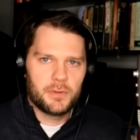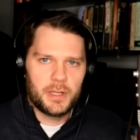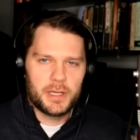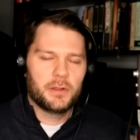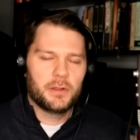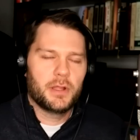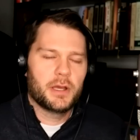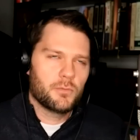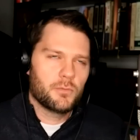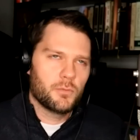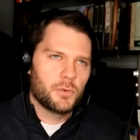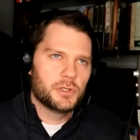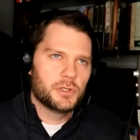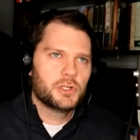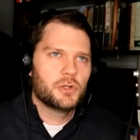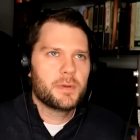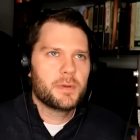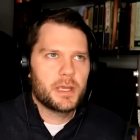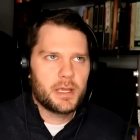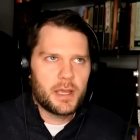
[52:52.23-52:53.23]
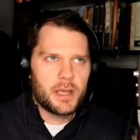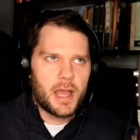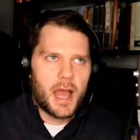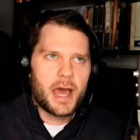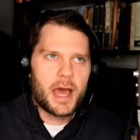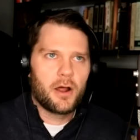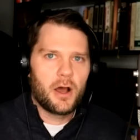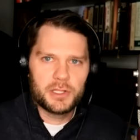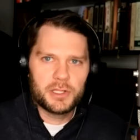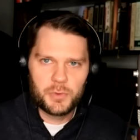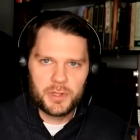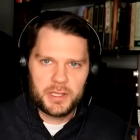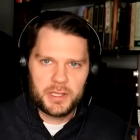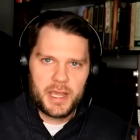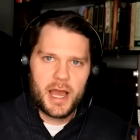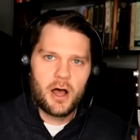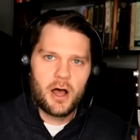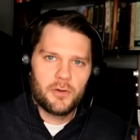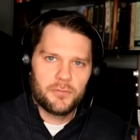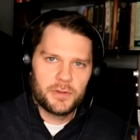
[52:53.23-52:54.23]
like like would you be at odds with
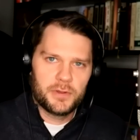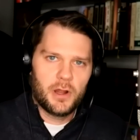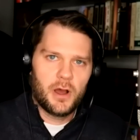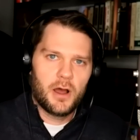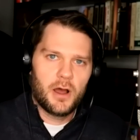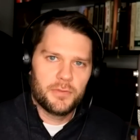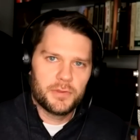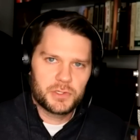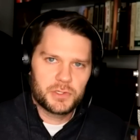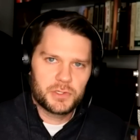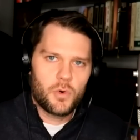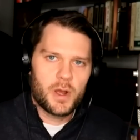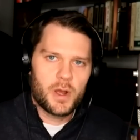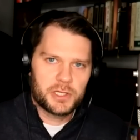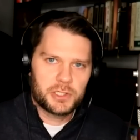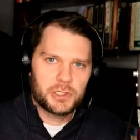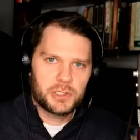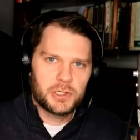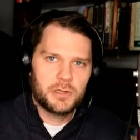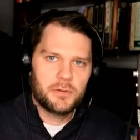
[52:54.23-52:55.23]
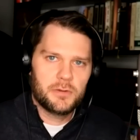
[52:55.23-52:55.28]
Calvin on this question?